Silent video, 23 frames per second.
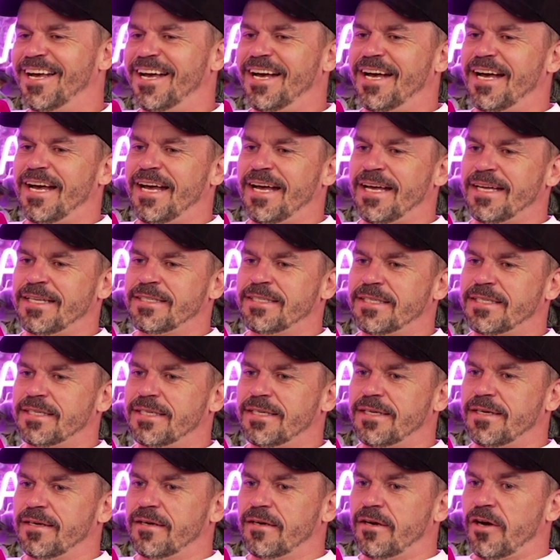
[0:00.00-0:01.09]
And
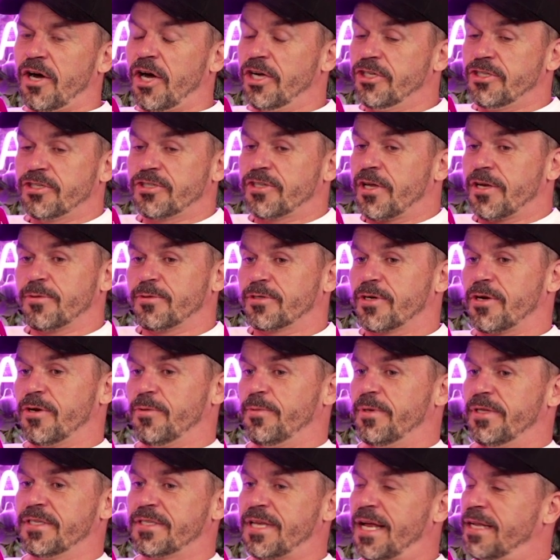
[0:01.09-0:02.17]
I just thought I was going to
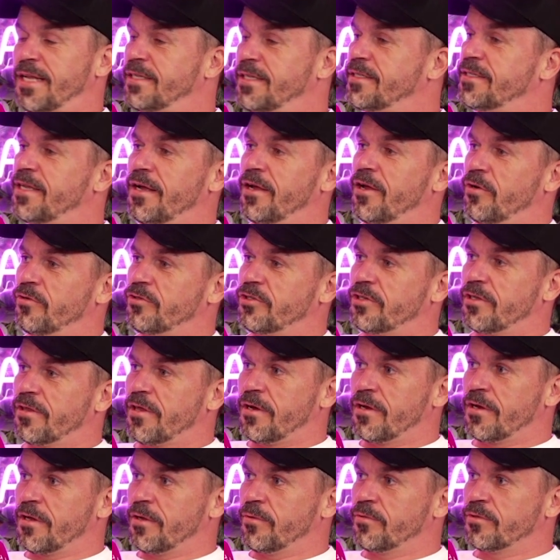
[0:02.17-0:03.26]
be this handstand coach. I
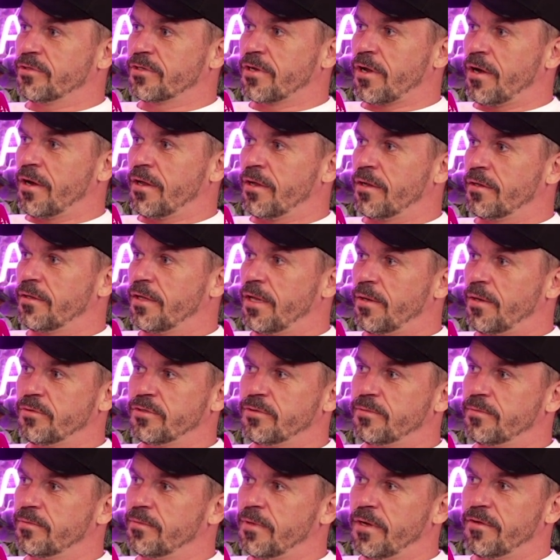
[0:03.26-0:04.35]
thought that was
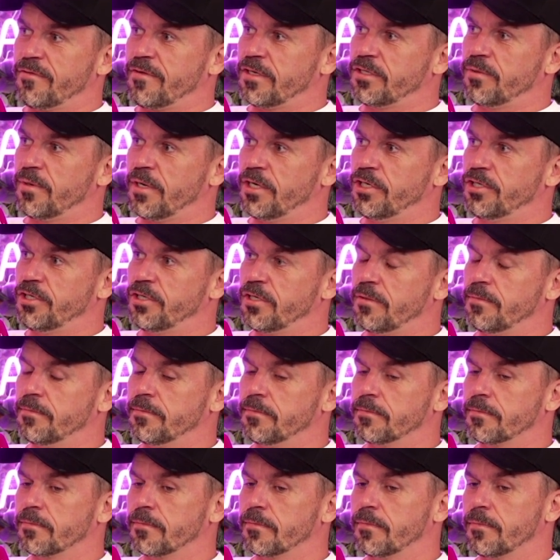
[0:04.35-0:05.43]
my infatuation.
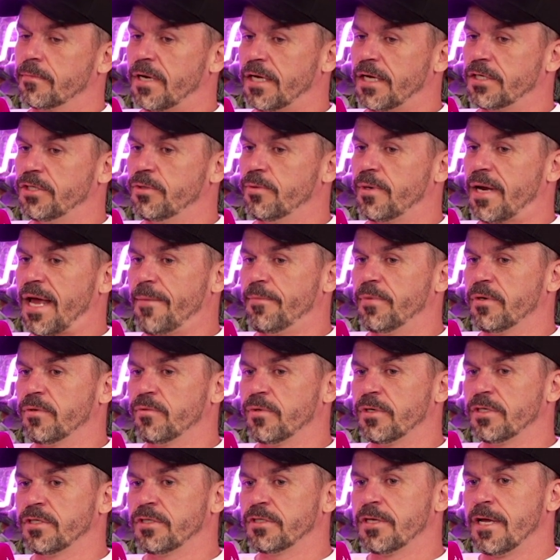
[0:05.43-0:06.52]
But actually what happened
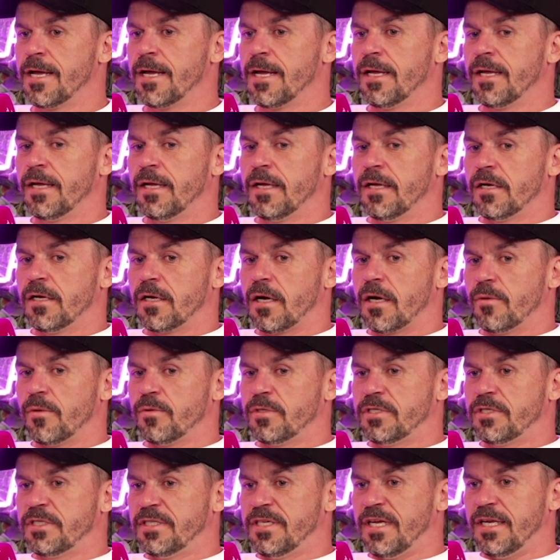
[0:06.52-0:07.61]
was I was
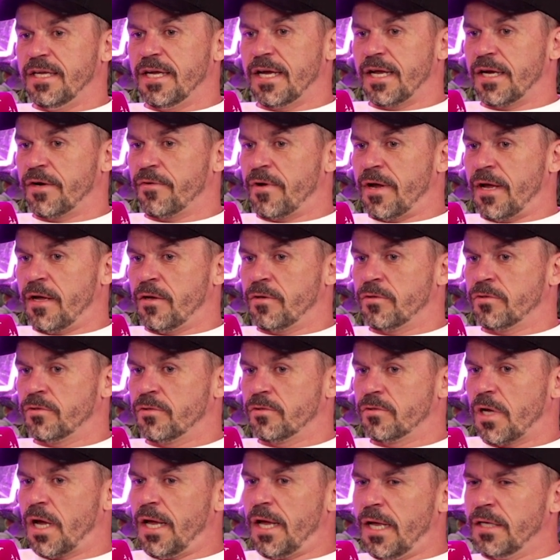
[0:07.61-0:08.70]
sitting at around,
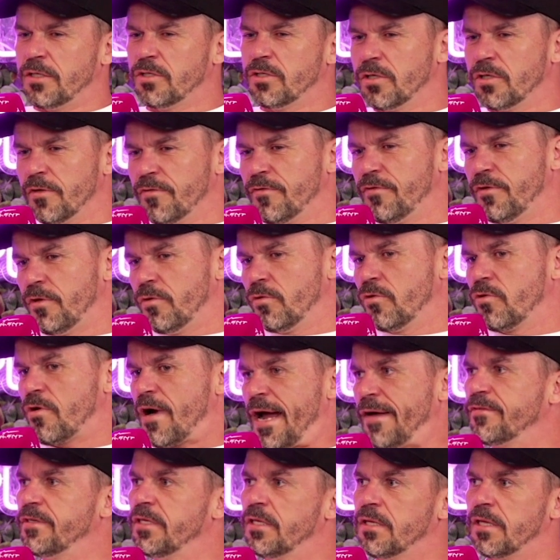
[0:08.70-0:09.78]
I'd done a few
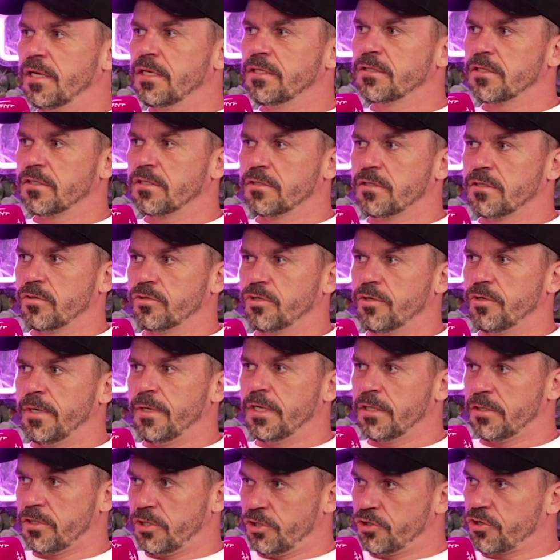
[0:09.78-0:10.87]
crafty things on social media
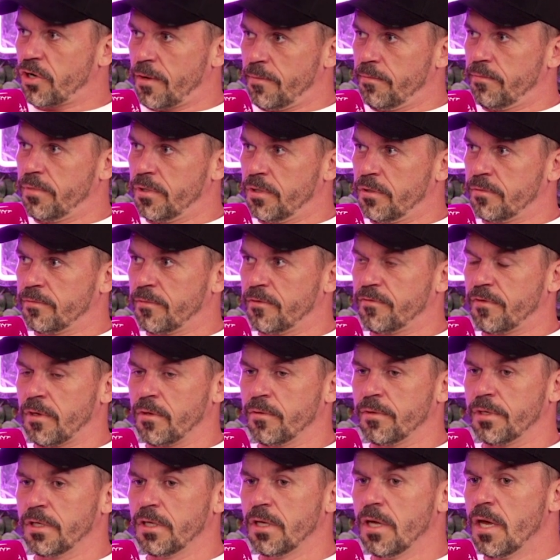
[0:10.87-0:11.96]
to try and build my
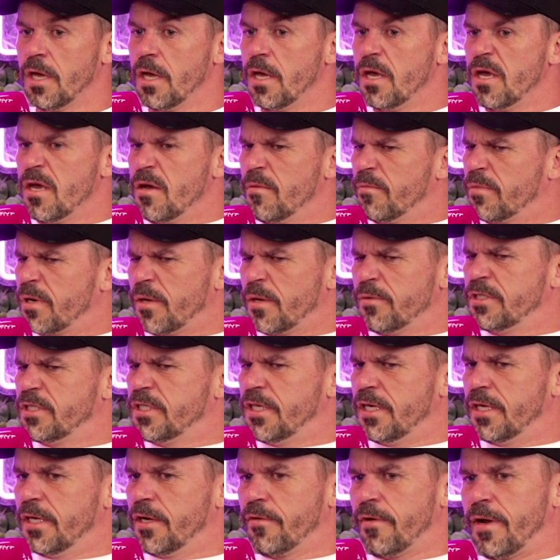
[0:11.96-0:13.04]
following, but I was
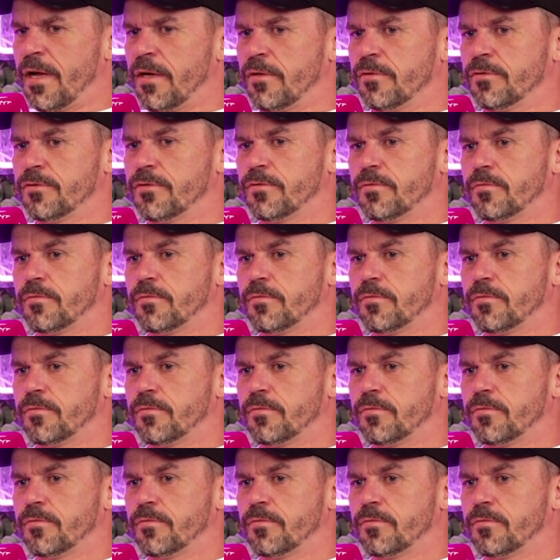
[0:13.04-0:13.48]
sitting around